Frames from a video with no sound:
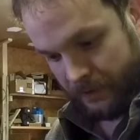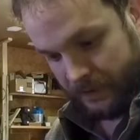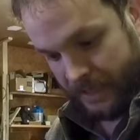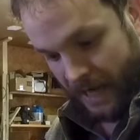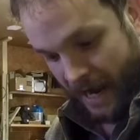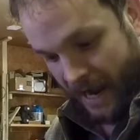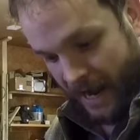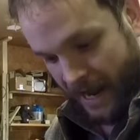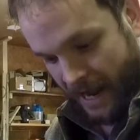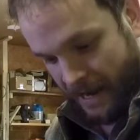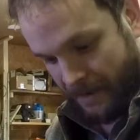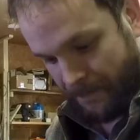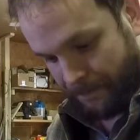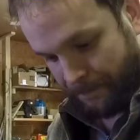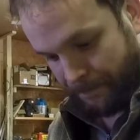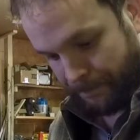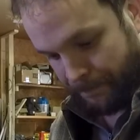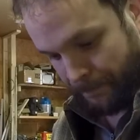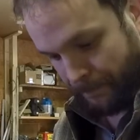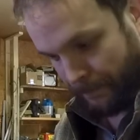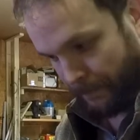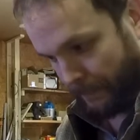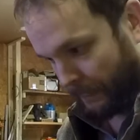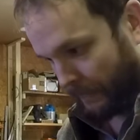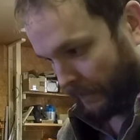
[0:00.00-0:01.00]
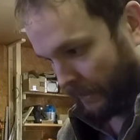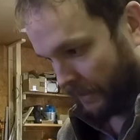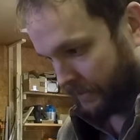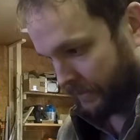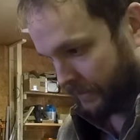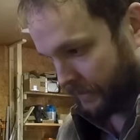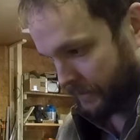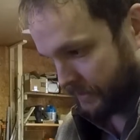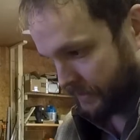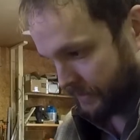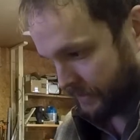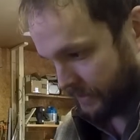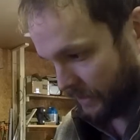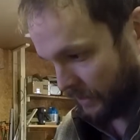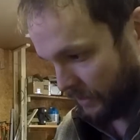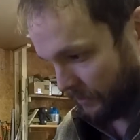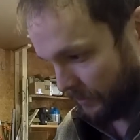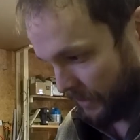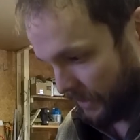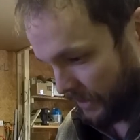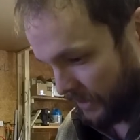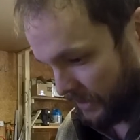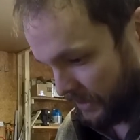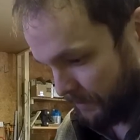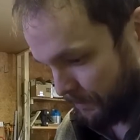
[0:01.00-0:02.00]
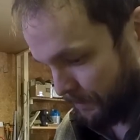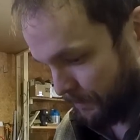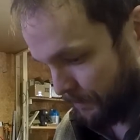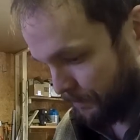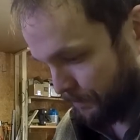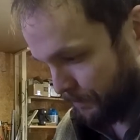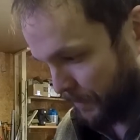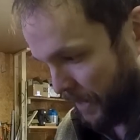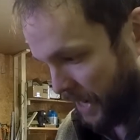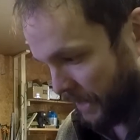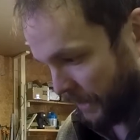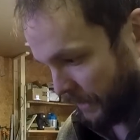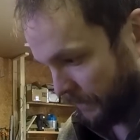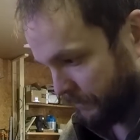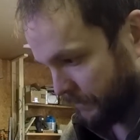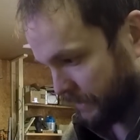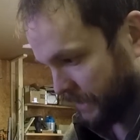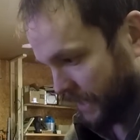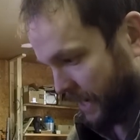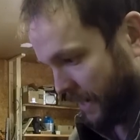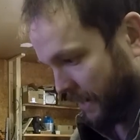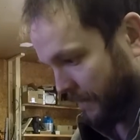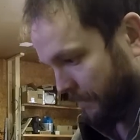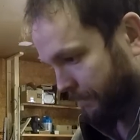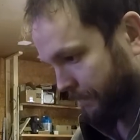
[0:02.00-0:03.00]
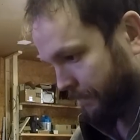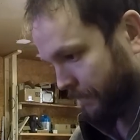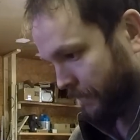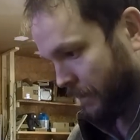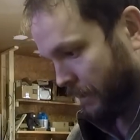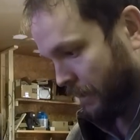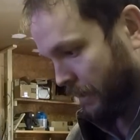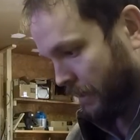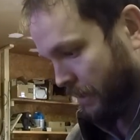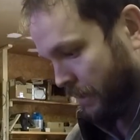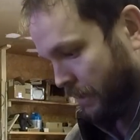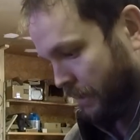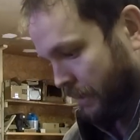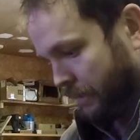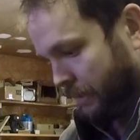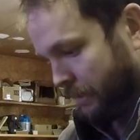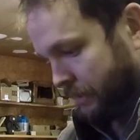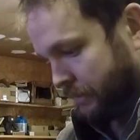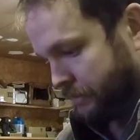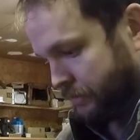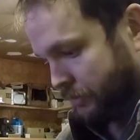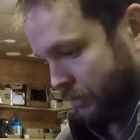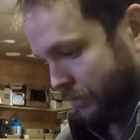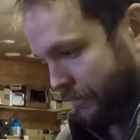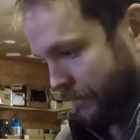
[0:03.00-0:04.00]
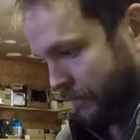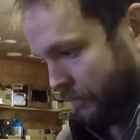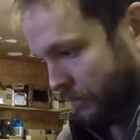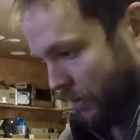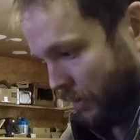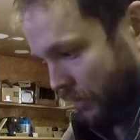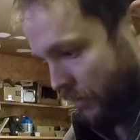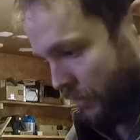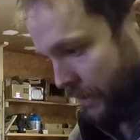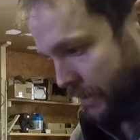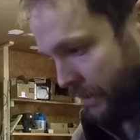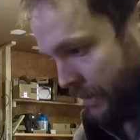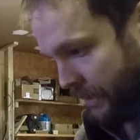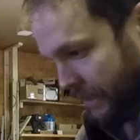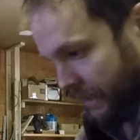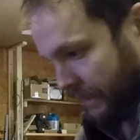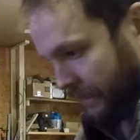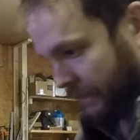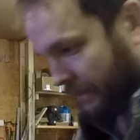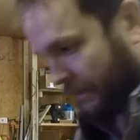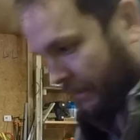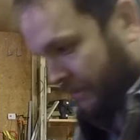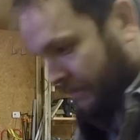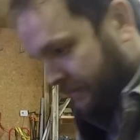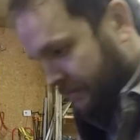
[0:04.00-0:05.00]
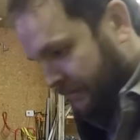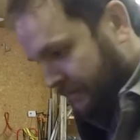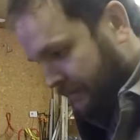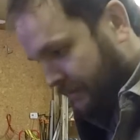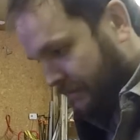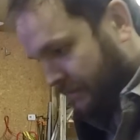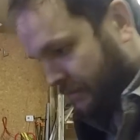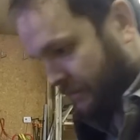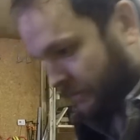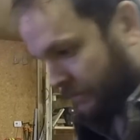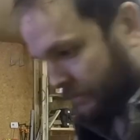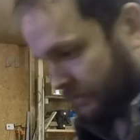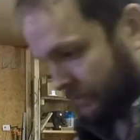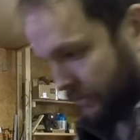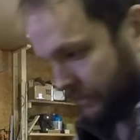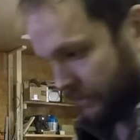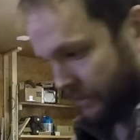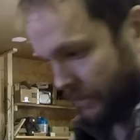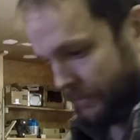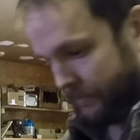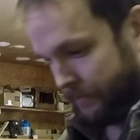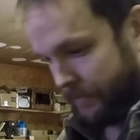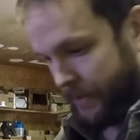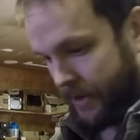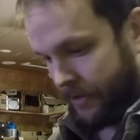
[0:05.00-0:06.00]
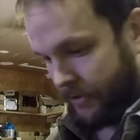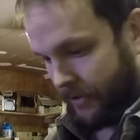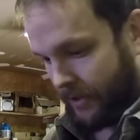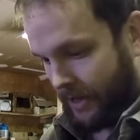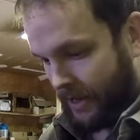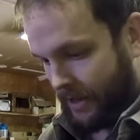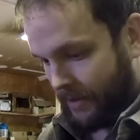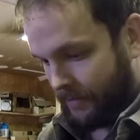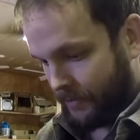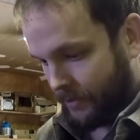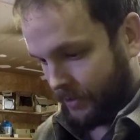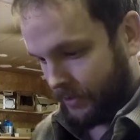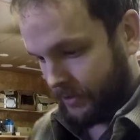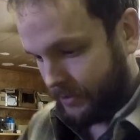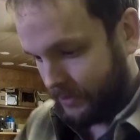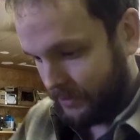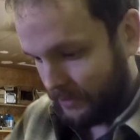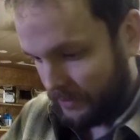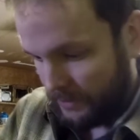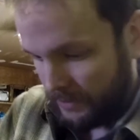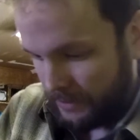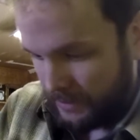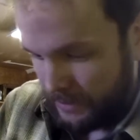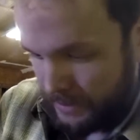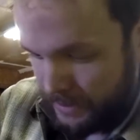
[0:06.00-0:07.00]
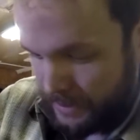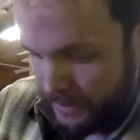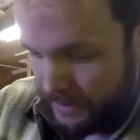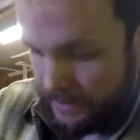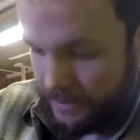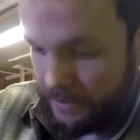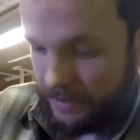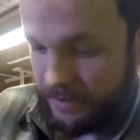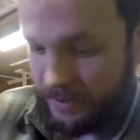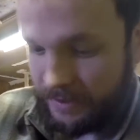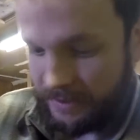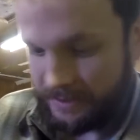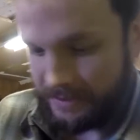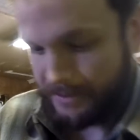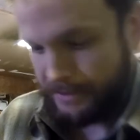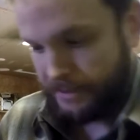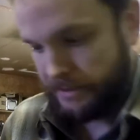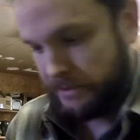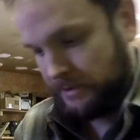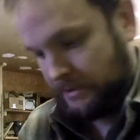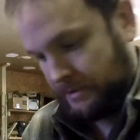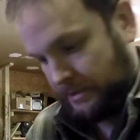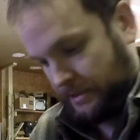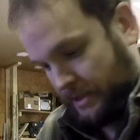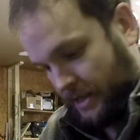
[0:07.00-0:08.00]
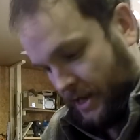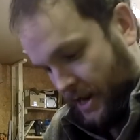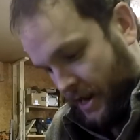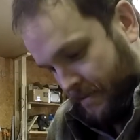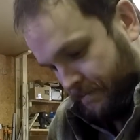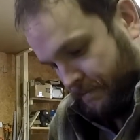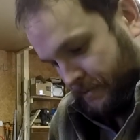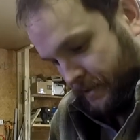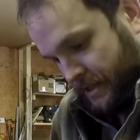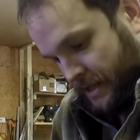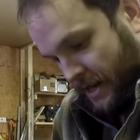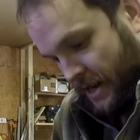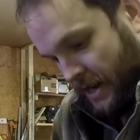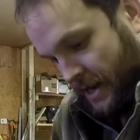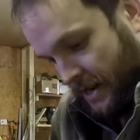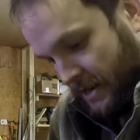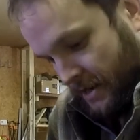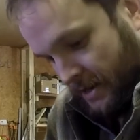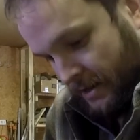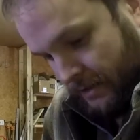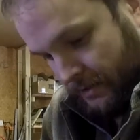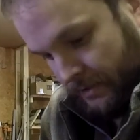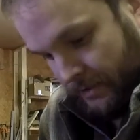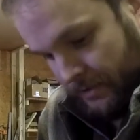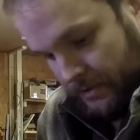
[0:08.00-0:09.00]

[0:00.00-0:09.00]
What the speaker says: die, and this is going to be the bottom die. So they'll go in like this, and that power hammer, and then this top die